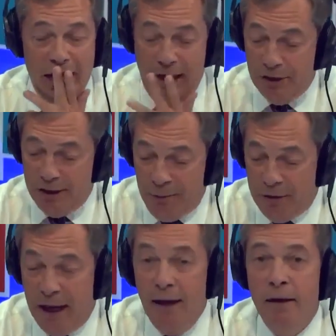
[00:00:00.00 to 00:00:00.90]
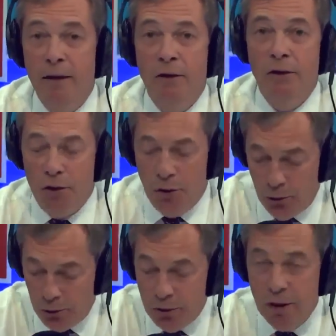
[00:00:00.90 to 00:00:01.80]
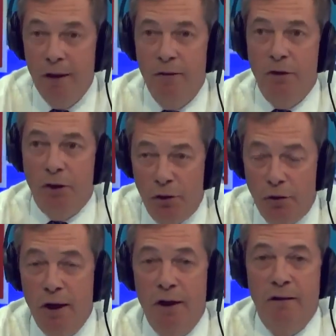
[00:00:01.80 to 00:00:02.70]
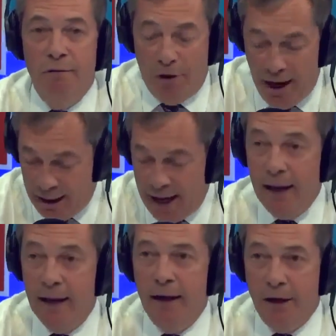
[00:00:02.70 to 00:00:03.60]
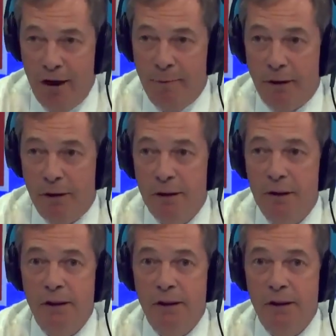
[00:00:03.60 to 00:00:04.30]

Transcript: It was something called the Good Friday Agreement,